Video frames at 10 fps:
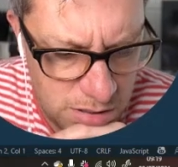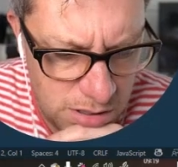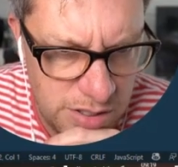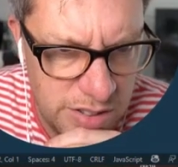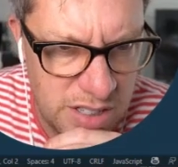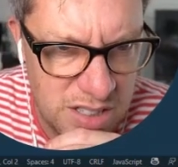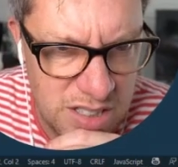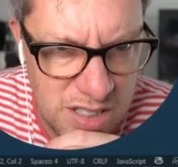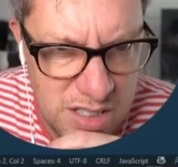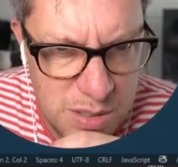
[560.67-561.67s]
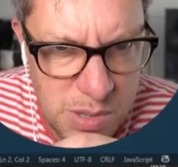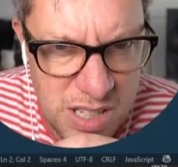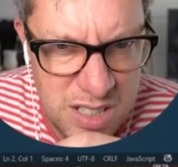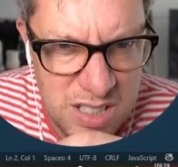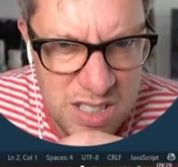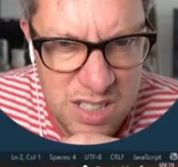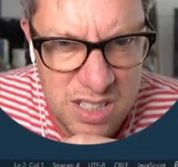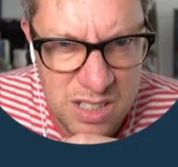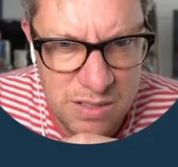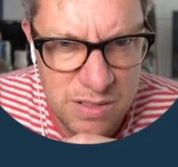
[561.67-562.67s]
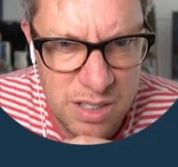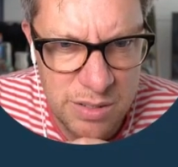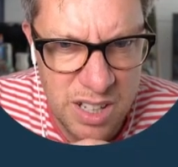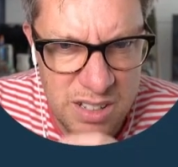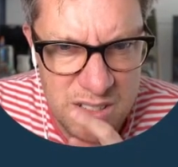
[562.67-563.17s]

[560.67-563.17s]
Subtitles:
Do I need to space? Oh, there we go.